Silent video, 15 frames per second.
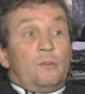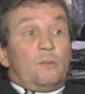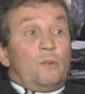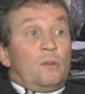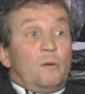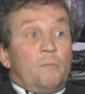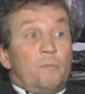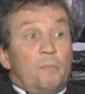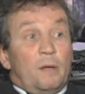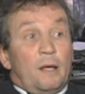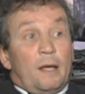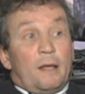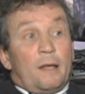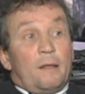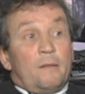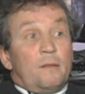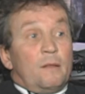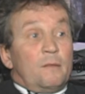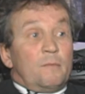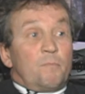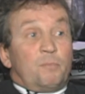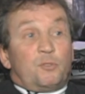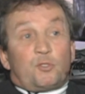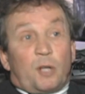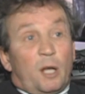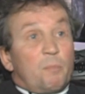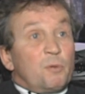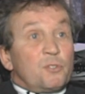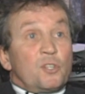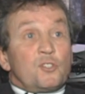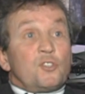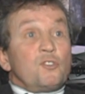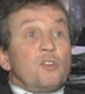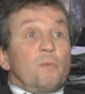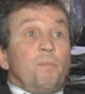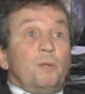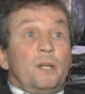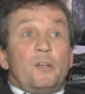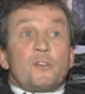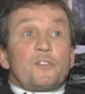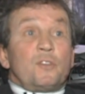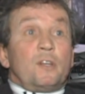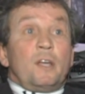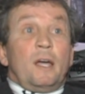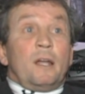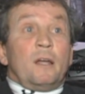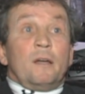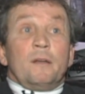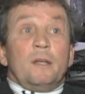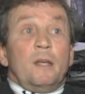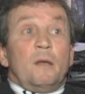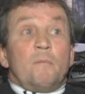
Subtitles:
going to try to position your players to kind of